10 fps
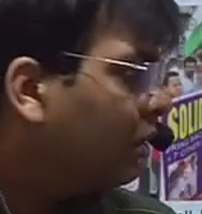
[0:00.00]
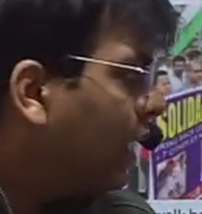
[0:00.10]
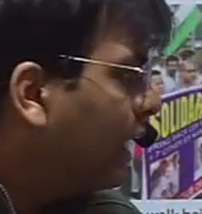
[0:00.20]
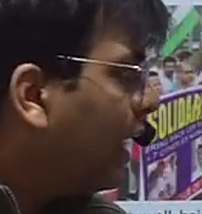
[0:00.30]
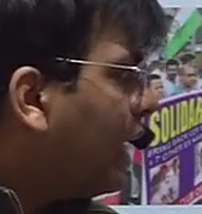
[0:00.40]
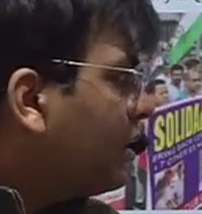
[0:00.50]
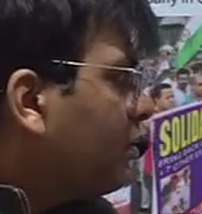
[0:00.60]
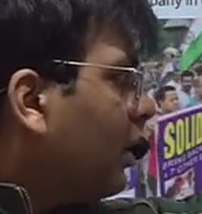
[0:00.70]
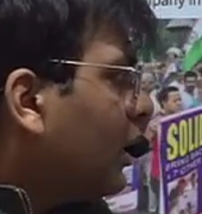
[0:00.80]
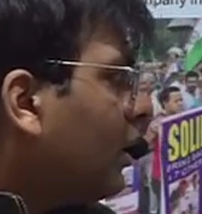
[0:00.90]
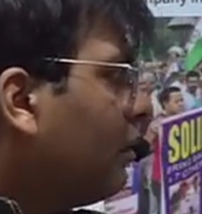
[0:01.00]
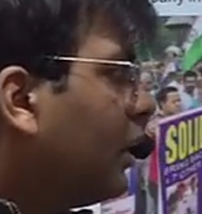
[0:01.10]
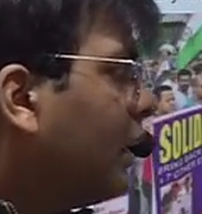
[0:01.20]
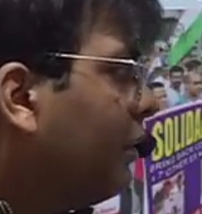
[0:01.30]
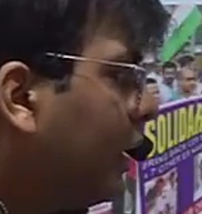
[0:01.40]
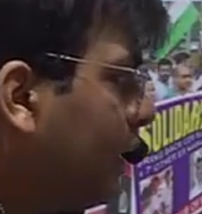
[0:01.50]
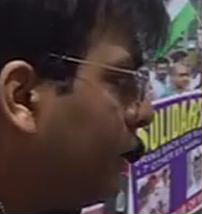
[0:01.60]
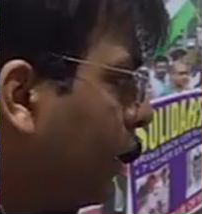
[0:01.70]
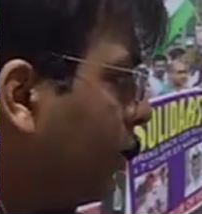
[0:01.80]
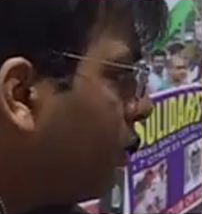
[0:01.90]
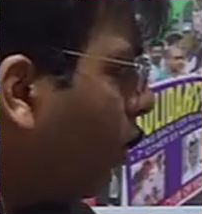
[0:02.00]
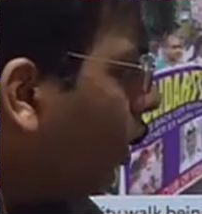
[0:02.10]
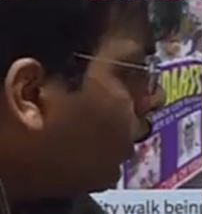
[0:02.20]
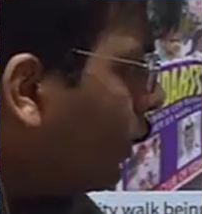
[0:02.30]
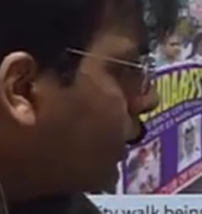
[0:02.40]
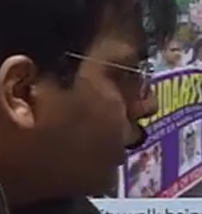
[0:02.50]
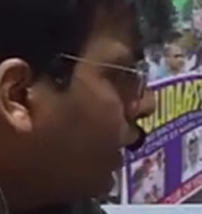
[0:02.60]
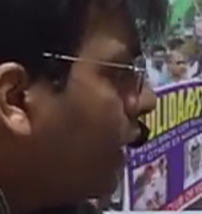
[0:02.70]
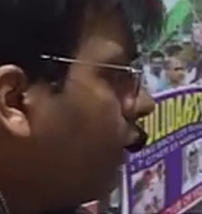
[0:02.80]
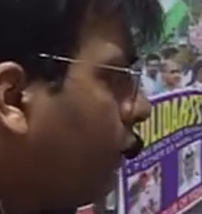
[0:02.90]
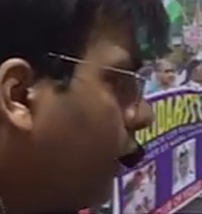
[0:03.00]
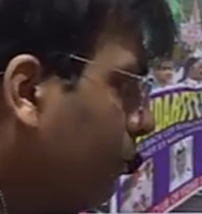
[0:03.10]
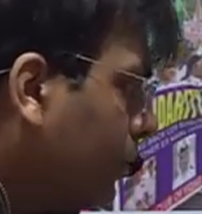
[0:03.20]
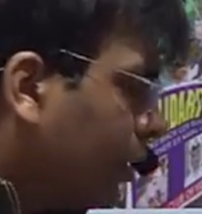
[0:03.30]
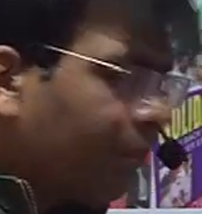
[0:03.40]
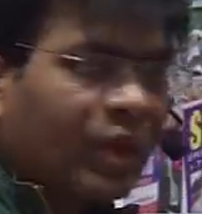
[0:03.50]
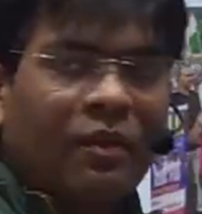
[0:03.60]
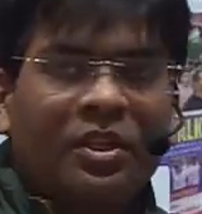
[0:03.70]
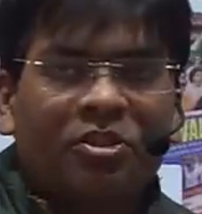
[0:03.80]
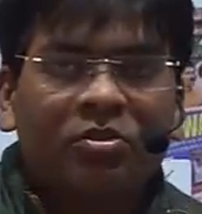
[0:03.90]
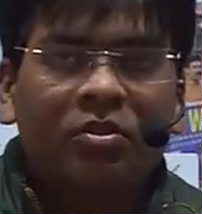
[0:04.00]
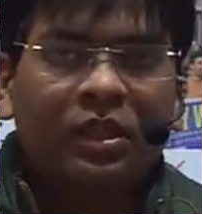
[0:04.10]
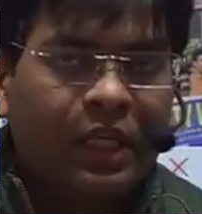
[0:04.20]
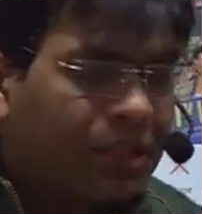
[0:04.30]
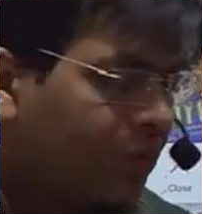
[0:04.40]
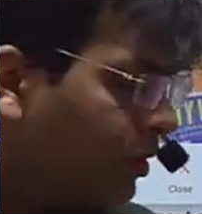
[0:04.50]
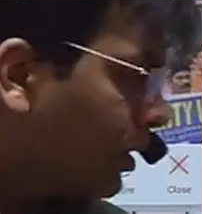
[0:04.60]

a large part of the remittance is always from Western Asian